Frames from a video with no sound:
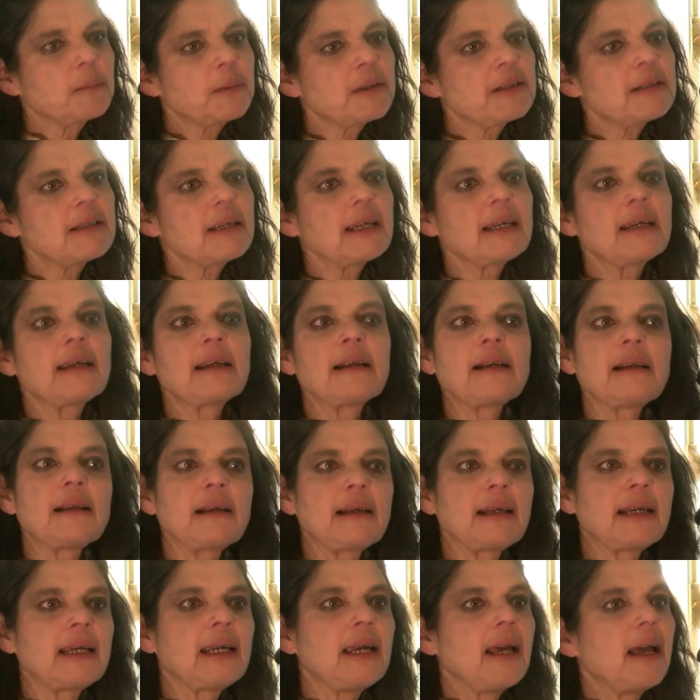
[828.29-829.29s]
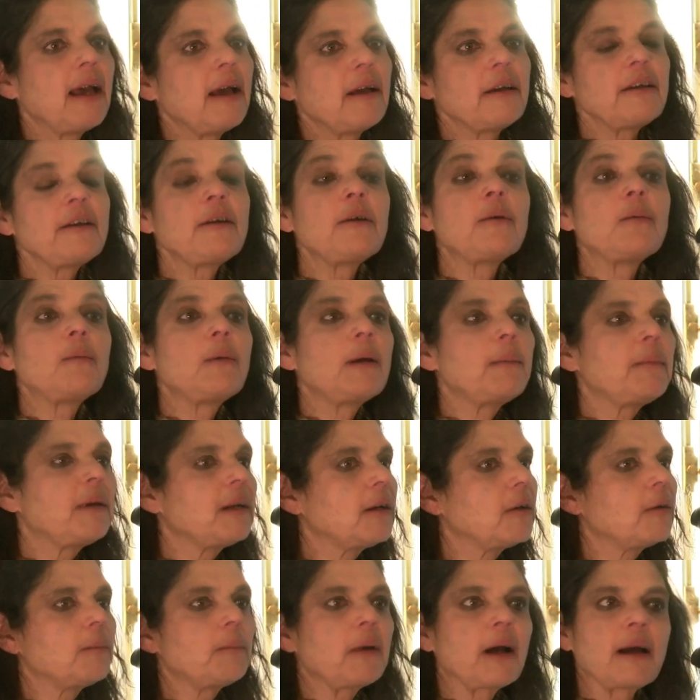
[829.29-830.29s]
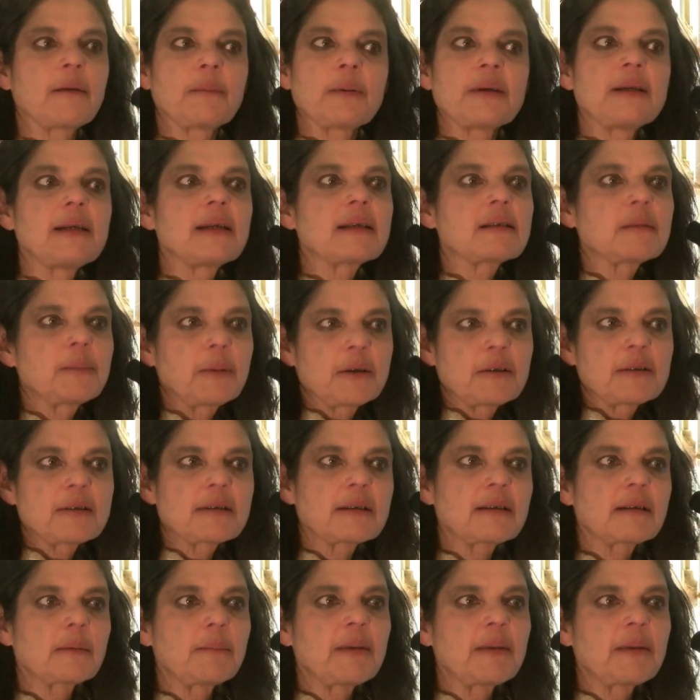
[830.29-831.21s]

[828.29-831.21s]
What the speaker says: Particularly, women who might have been experiencing